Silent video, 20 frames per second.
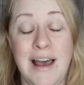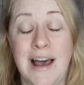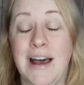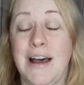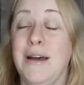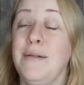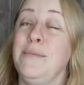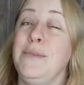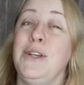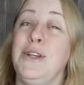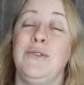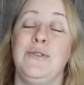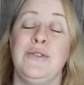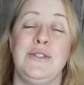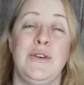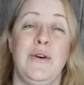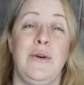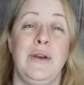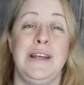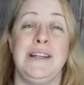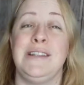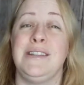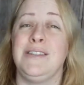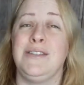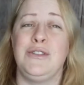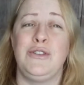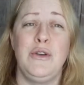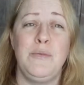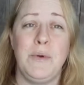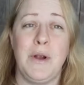Um, you know, so it's
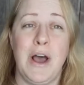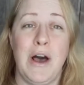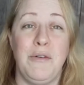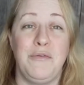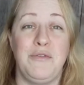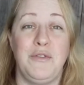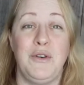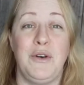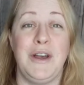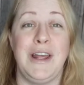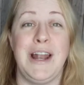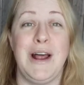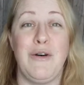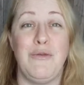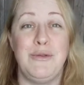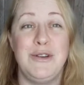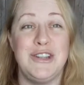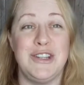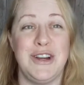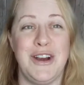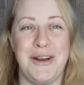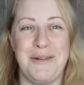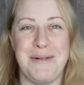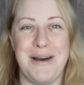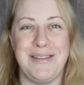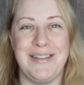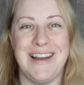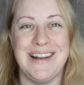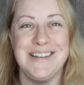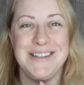super helpful and I'll be sharing
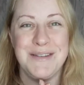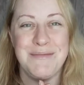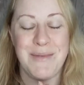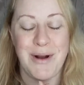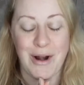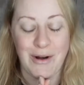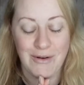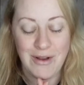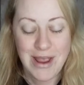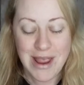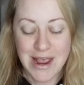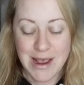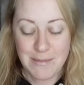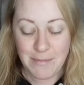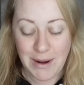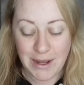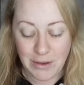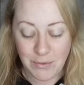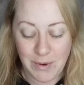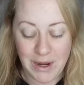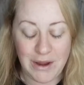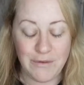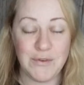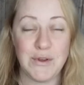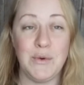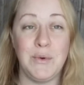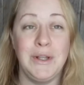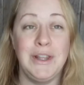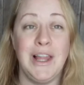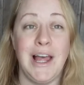about that tomorrow. By the way,
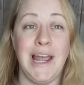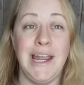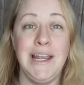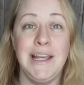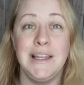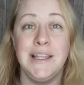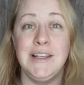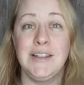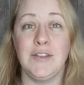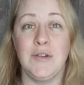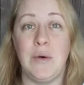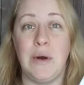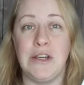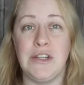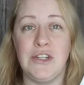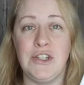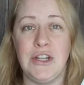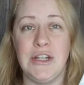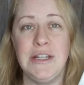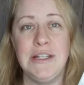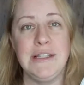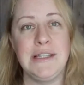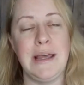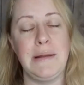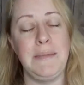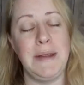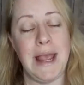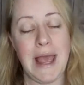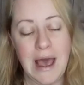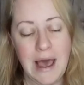if you would like these questions,
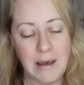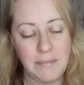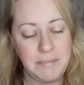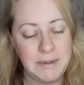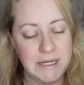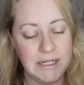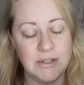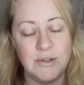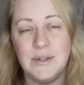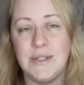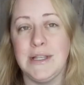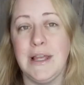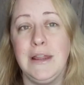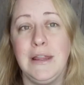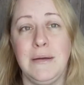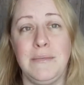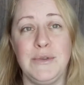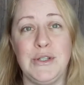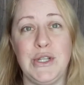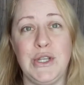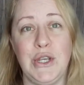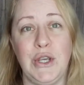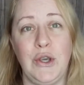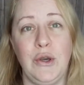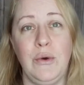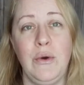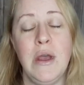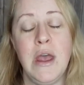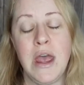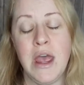I'd be happy to send them to
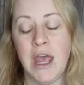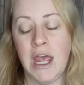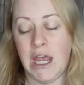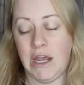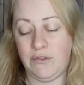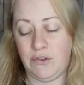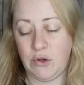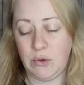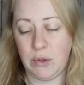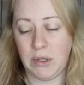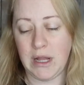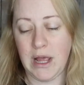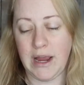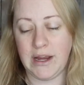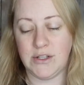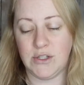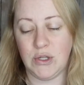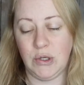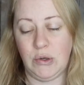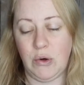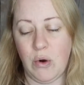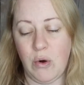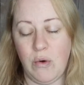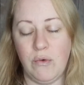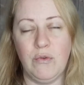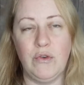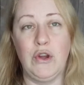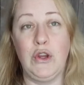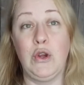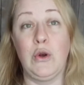you. If you would like to go
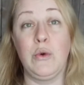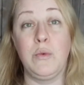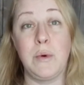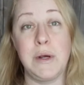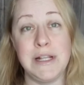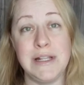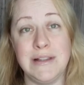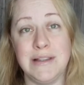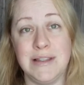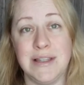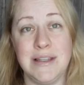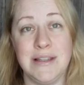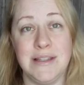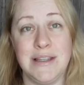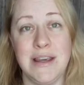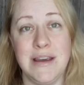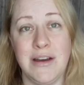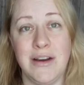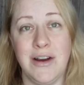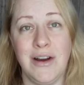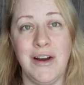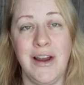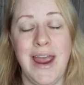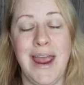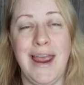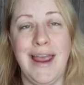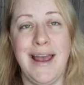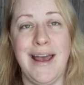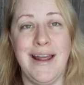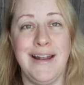over your wins this year
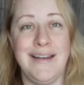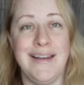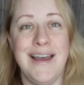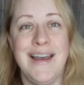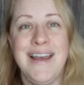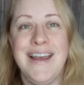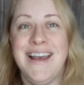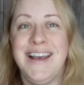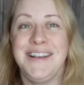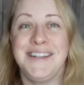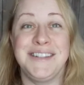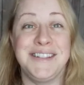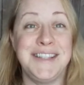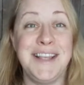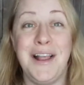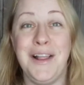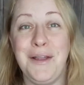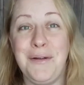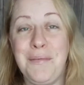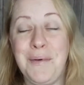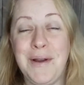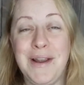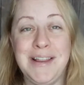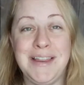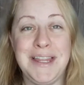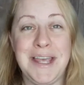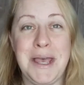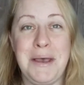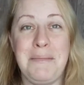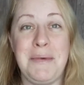and
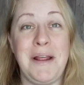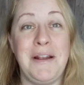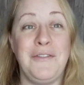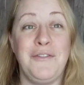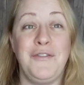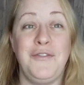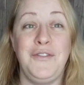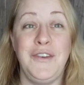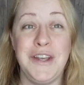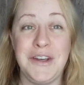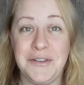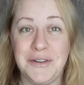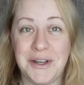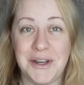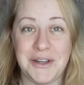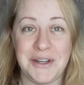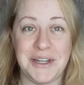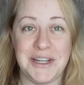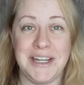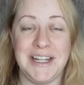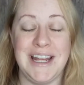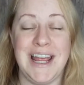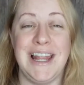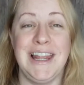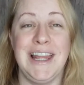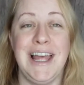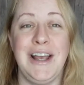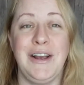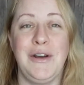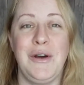celebrate them and feel good
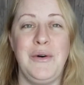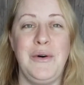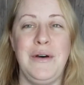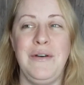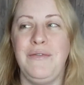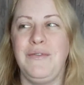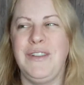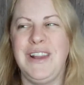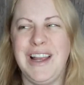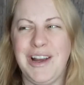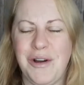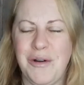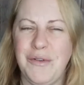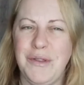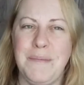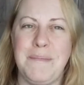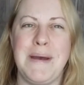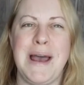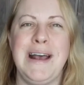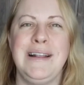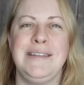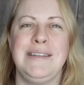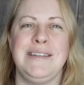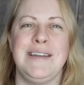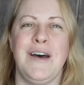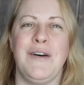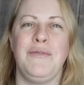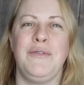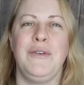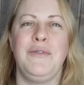and let go of let go of the bad
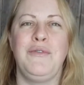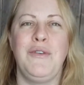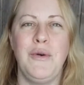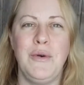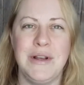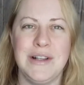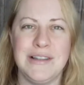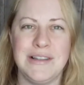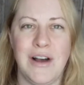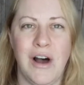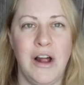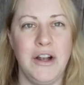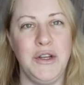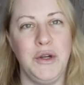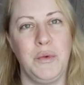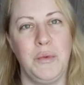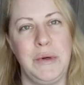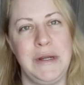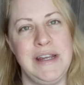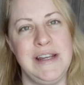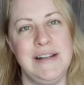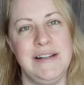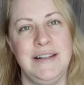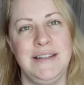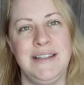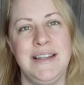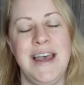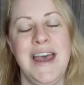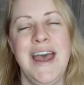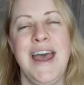stuff. Focus on your
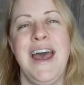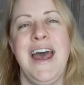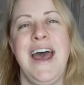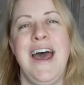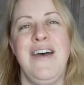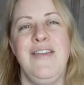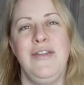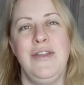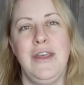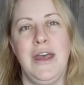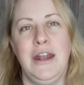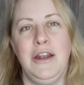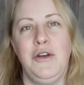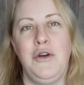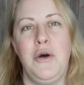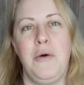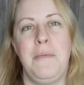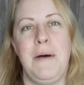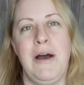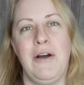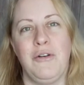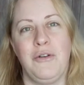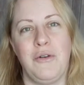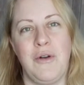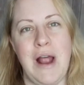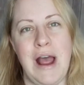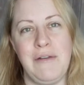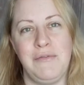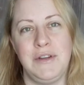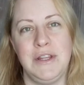wins and then go about
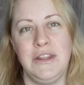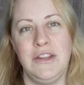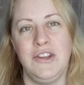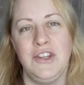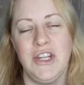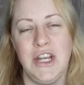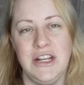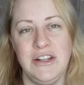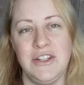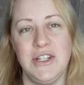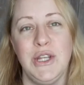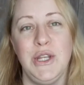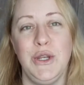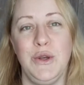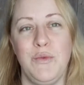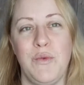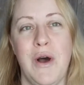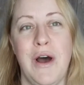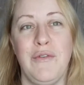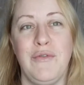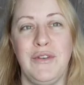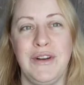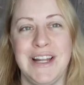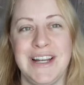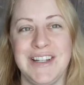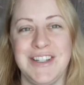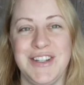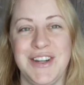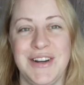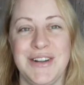crafting the change that you want for
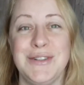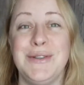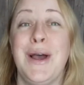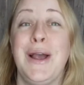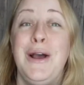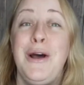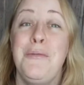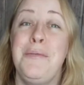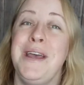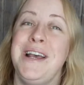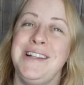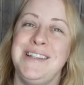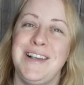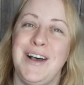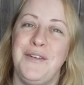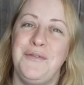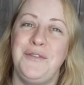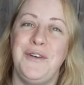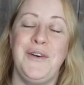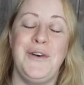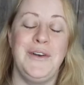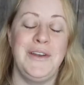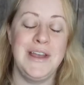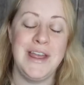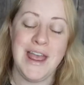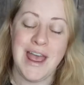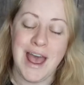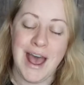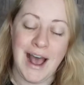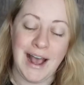next year. So I hope that's helpful.
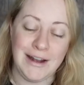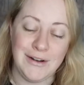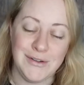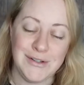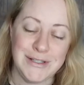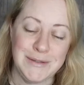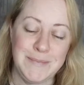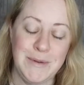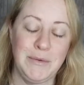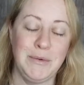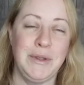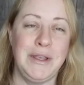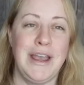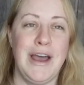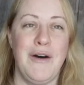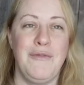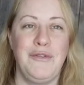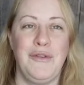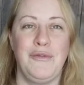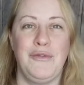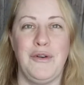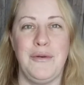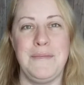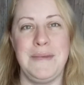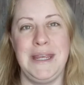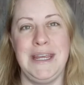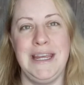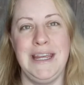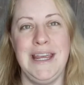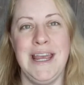I know it's been really helpful for
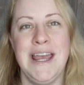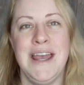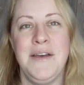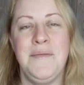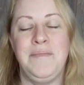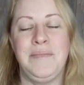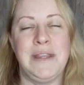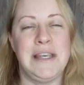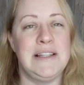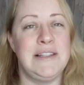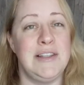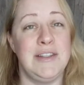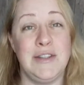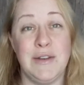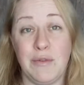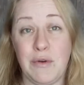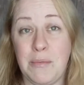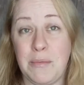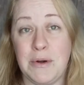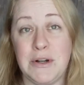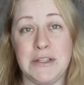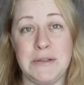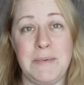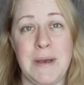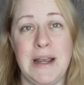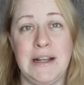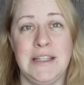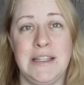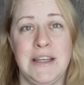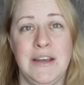me. It's a different
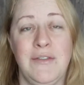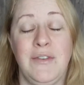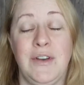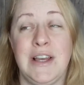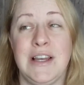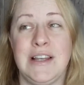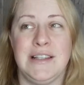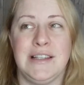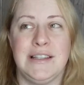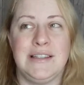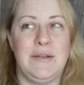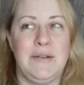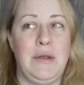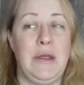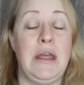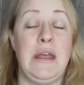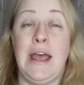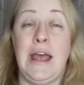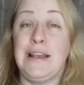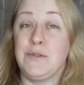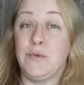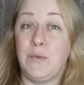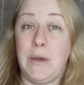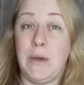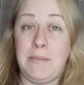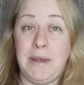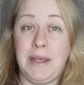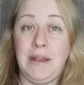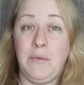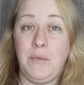perspective because as
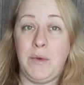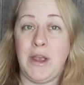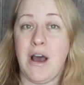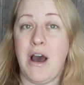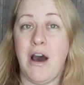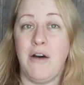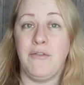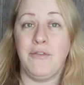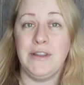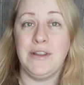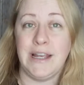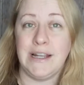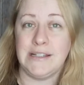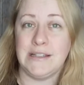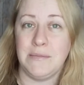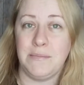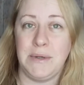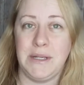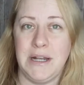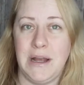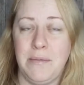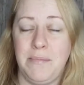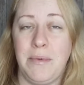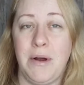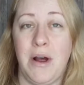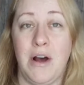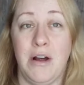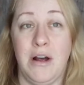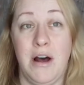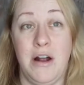women, we often like to beat
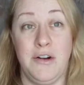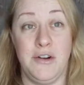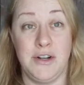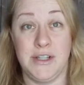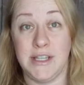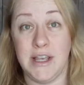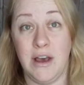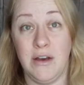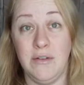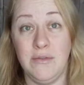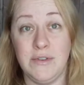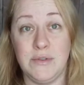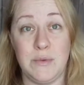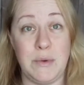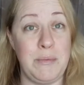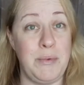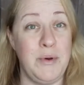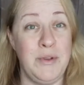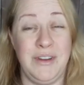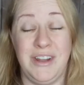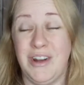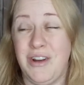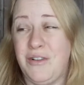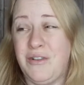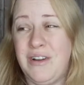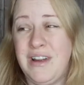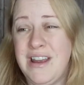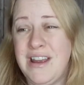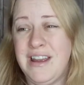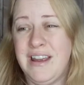up on ourselves. We put, you
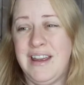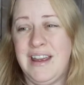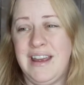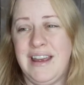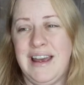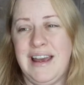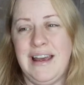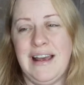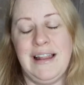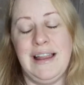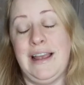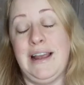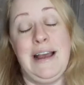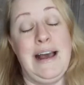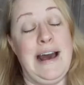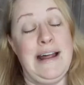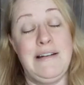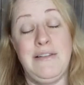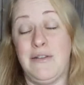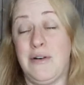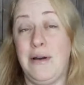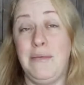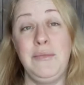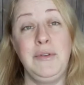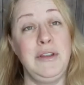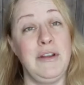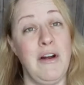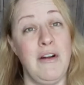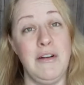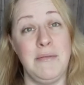know, like, I don't know, I'm
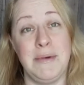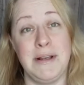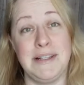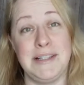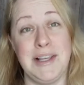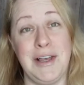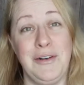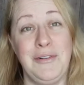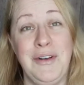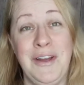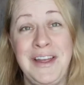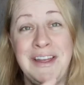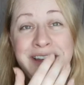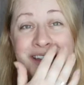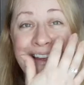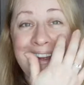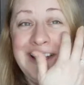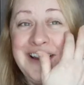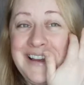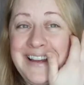really hard on myself.